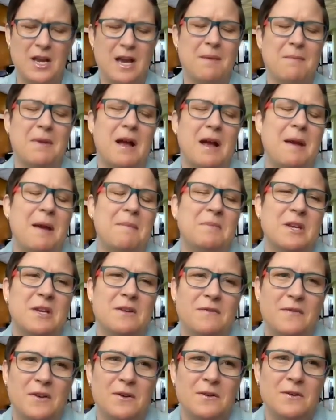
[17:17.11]
I'm
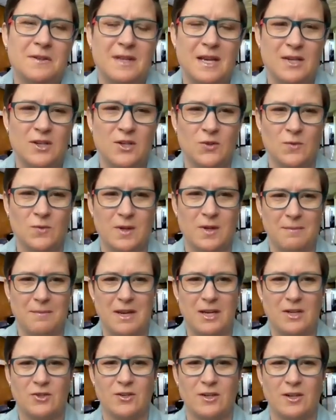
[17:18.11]
confused. I just want to
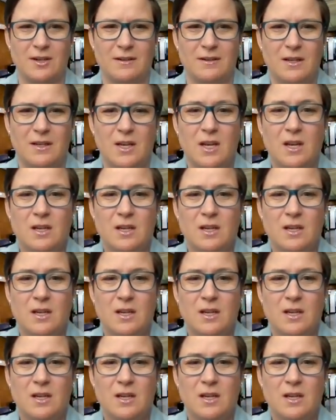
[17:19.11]
make sure.